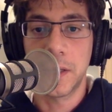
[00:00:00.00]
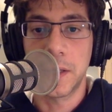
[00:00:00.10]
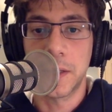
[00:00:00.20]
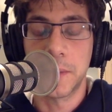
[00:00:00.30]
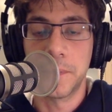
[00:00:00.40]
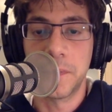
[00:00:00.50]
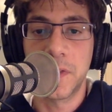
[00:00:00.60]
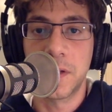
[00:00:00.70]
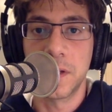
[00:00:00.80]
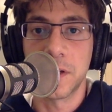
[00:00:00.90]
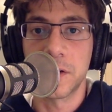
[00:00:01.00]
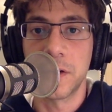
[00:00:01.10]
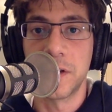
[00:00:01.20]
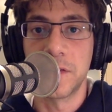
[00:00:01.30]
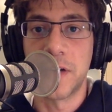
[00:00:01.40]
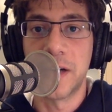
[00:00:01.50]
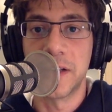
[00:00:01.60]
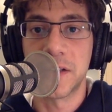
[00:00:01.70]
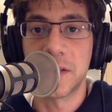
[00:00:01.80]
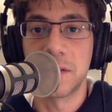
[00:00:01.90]

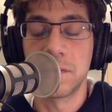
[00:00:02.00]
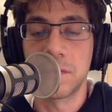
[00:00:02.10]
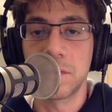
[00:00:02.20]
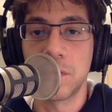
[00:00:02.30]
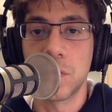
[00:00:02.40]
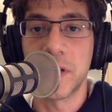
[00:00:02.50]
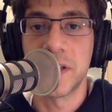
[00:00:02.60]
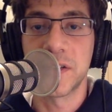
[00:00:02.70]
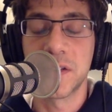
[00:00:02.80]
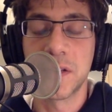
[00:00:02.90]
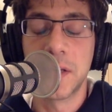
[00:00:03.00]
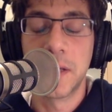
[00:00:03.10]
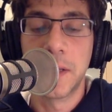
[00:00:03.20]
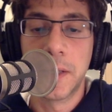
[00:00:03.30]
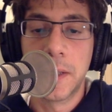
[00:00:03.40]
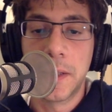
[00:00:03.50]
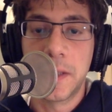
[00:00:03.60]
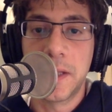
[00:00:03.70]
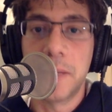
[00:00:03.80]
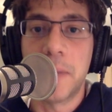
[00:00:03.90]
coronavirus, and
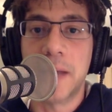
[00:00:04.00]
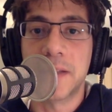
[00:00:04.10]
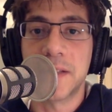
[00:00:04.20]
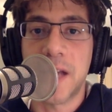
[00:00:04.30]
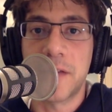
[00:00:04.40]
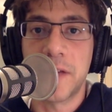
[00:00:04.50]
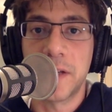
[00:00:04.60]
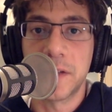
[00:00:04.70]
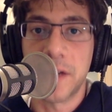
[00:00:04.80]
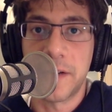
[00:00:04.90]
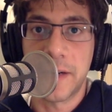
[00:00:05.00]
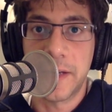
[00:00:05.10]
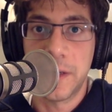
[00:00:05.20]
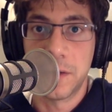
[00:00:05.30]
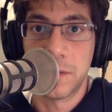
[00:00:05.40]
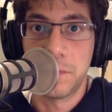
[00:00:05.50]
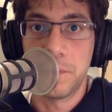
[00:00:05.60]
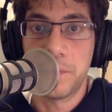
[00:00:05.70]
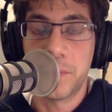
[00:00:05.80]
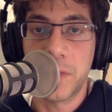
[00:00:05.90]
the impact it's having directly on
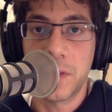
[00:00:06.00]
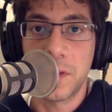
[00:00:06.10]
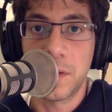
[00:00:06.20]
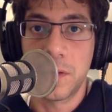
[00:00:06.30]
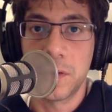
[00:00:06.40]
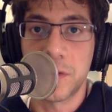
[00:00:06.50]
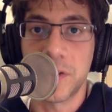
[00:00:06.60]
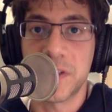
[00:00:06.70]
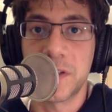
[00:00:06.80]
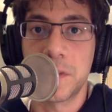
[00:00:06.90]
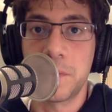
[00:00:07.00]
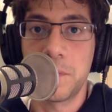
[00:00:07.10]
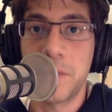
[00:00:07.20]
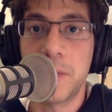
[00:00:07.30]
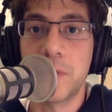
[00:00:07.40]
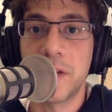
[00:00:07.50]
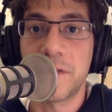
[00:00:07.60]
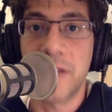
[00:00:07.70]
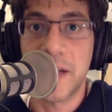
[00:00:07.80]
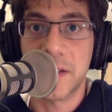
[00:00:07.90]
not just the people it
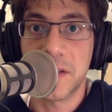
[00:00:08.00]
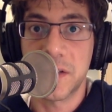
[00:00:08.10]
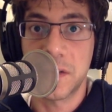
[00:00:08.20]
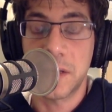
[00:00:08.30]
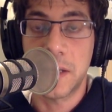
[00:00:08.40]
affects